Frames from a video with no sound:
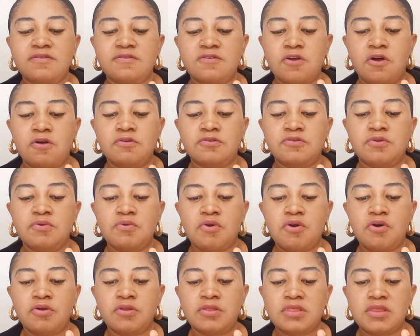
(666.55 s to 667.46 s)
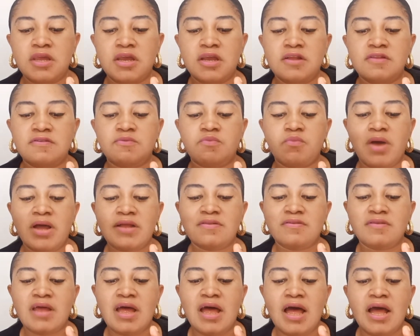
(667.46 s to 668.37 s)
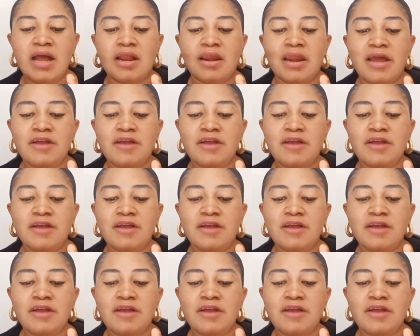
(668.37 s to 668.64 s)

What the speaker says: this also contains water,